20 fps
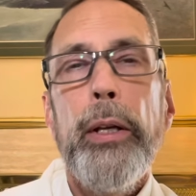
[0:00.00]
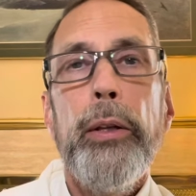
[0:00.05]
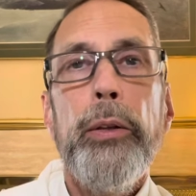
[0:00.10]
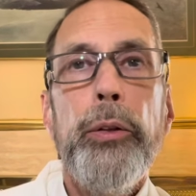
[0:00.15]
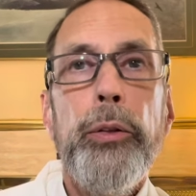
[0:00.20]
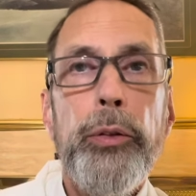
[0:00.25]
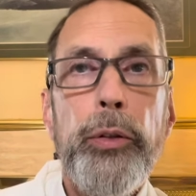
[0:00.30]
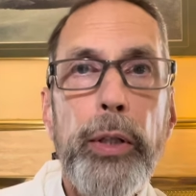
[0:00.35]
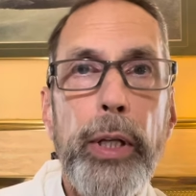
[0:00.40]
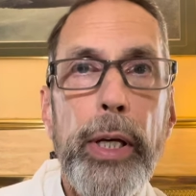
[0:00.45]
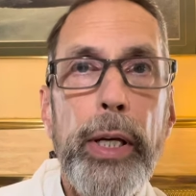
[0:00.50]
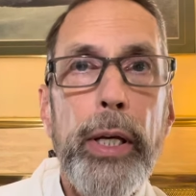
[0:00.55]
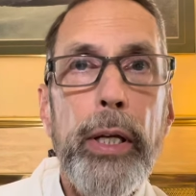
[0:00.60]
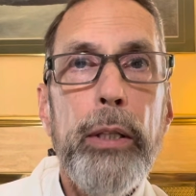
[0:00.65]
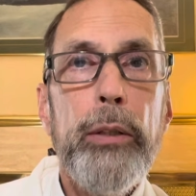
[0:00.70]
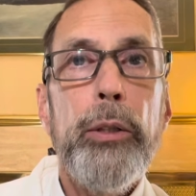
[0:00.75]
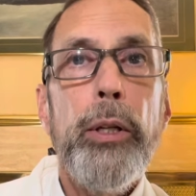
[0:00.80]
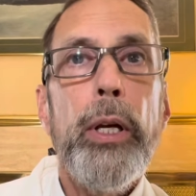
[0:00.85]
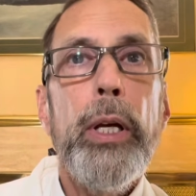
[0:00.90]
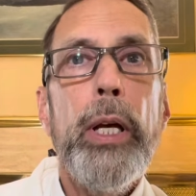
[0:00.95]

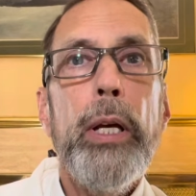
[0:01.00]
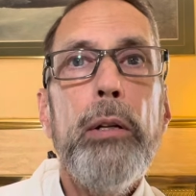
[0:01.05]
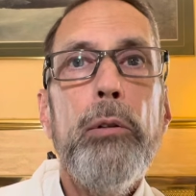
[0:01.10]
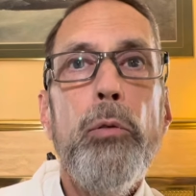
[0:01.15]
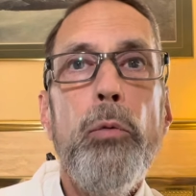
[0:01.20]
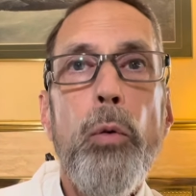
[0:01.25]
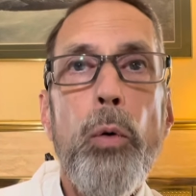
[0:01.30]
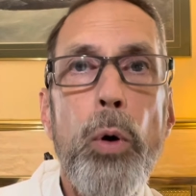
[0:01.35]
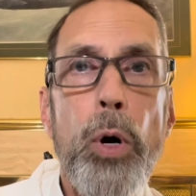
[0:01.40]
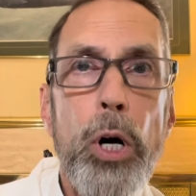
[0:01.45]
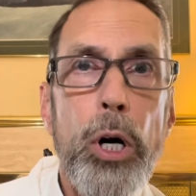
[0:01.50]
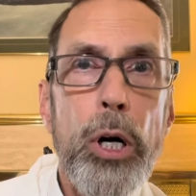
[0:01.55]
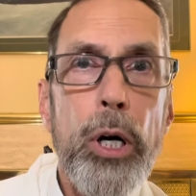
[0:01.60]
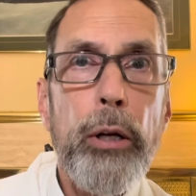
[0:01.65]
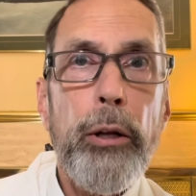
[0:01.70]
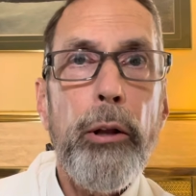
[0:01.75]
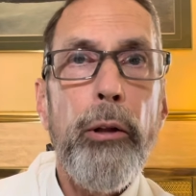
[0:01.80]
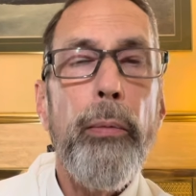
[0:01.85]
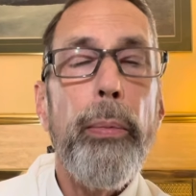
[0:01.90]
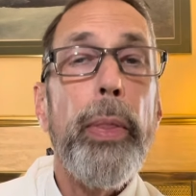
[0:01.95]
stand and
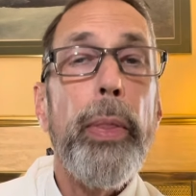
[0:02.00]
walk,